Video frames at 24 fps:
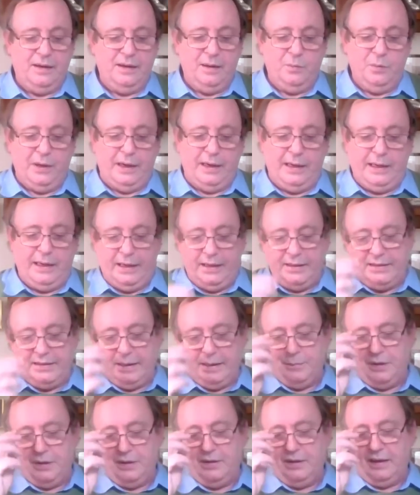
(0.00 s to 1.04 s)
where he
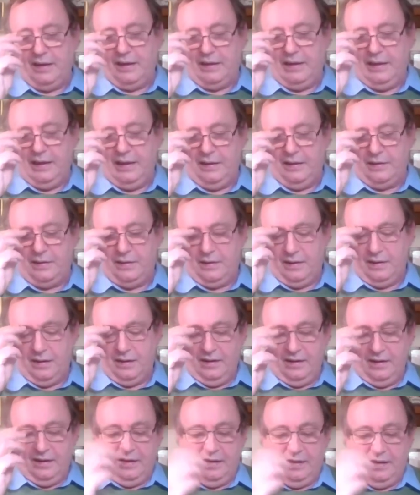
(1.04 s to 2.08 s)
attempted at length,
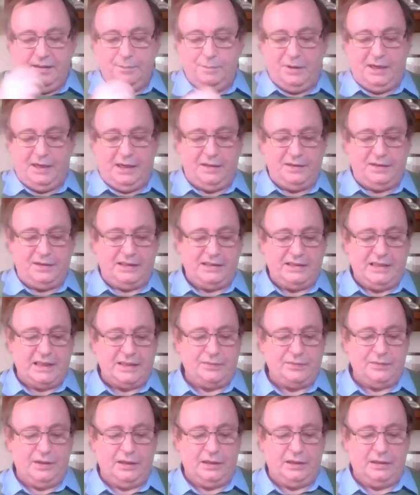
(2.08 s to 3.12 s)
but
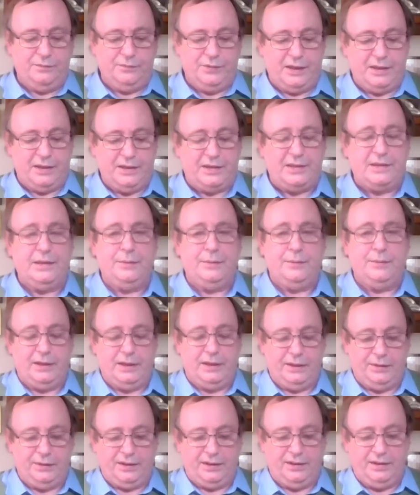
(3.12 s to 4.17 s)
unsuccessfully, to convince de
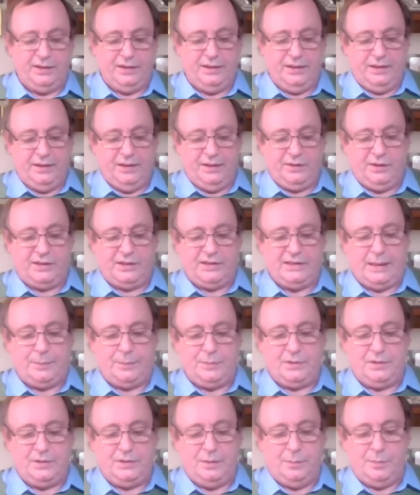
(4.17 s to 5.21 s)
Valera to accept
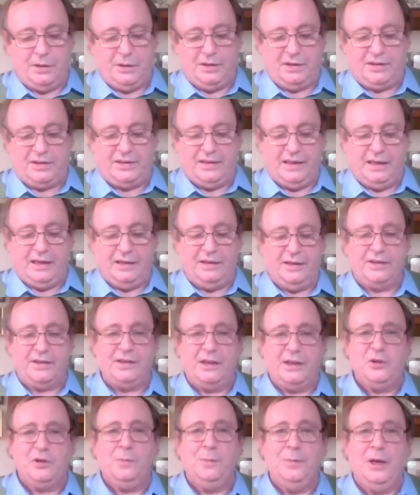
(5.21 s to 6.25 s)
Dominion status. I
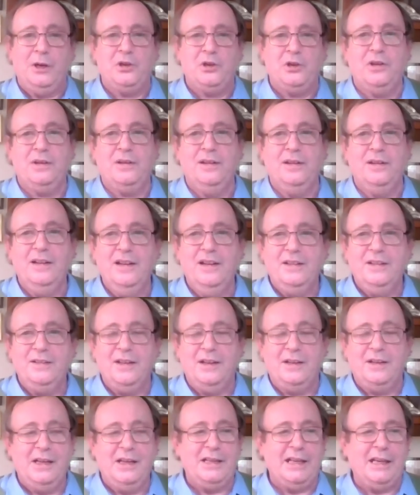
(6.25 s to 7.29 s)
should mention
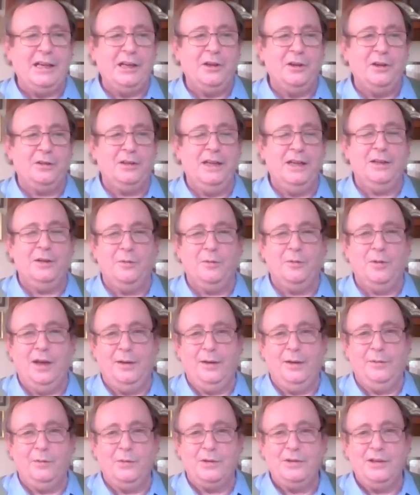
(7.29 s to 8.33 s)
that his incognito
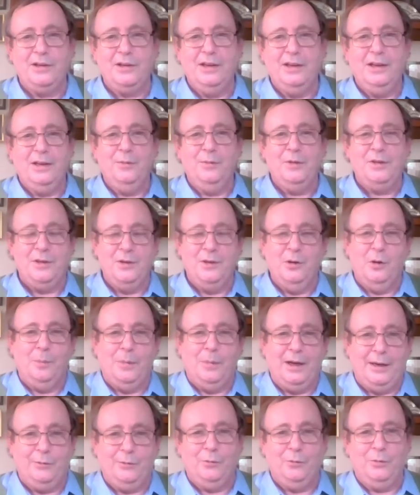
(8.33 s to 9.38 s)
arrival was known
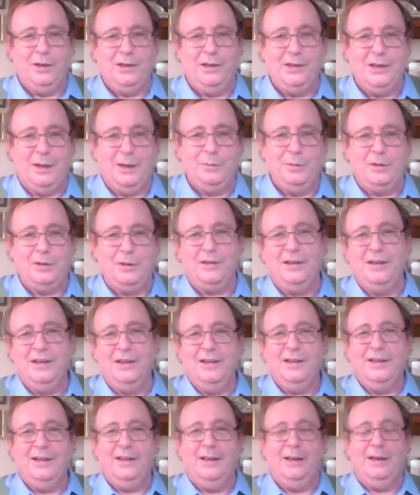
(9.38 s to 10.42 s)
by everyone in Dublin.
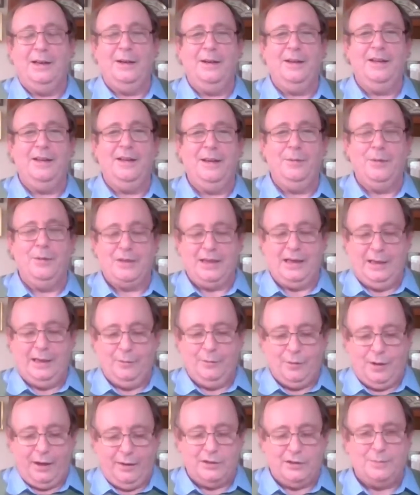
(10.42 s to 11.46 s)
He
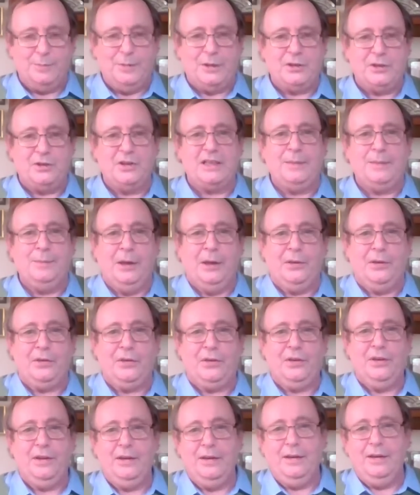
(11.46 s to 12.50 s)
arrived as Mr.
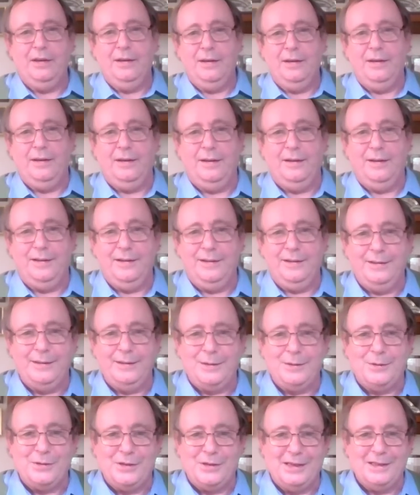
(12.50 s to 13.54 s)
Smith.
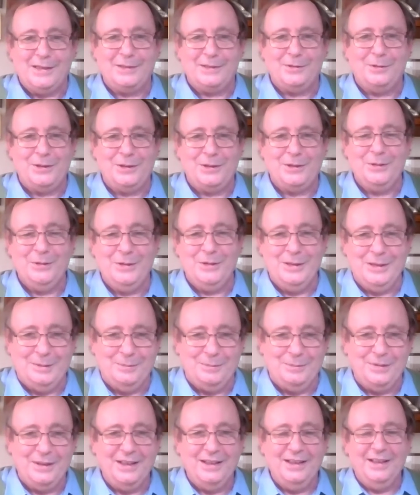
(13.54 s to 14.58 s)
This was his sort of
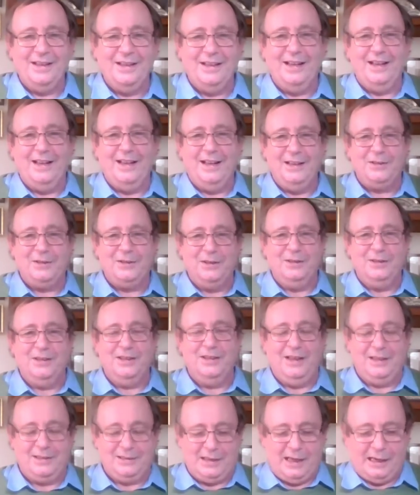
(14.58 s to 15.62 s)
pseudonym at
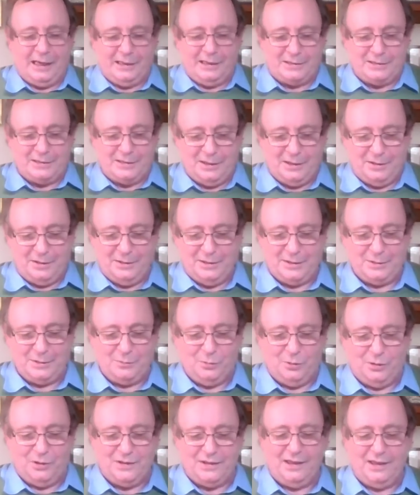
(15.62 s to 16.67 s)
Kingstown, as it
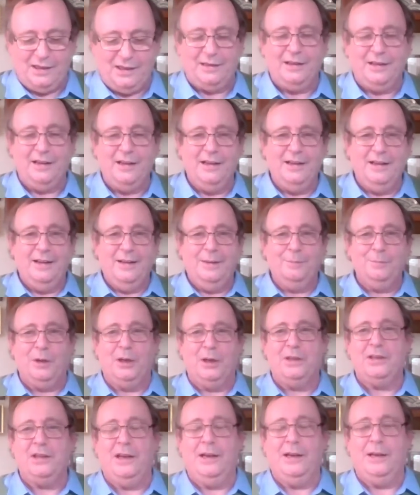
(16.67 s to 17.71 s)
was then.
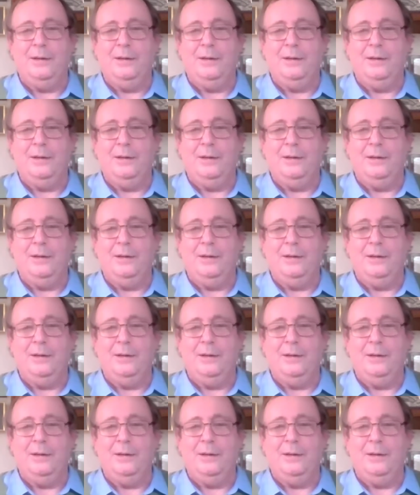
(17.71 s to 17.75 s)
But